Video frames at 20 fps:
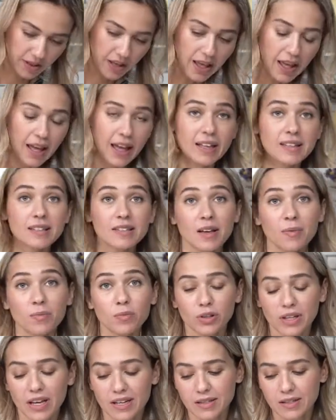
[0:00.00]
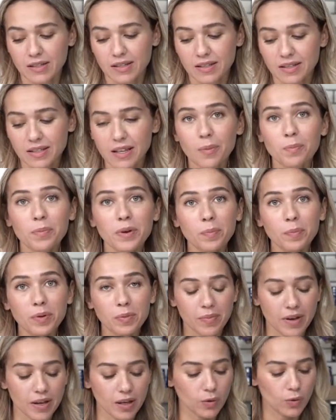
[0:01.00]
and some molasses. Some people
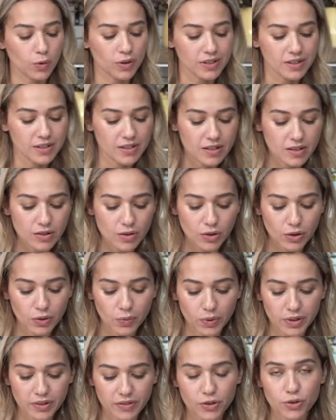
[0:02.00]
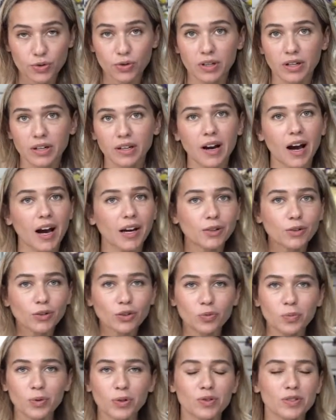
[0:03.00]
make quince dessert with sugar. I
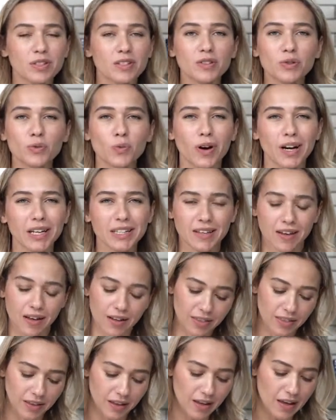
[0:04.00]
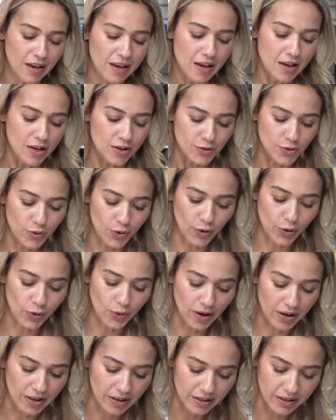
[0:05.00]
don't because it's quite healthy. So
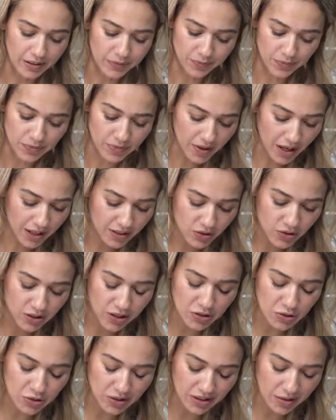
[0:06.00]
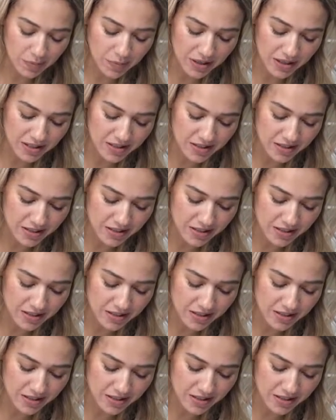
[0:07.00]
I try to keep it as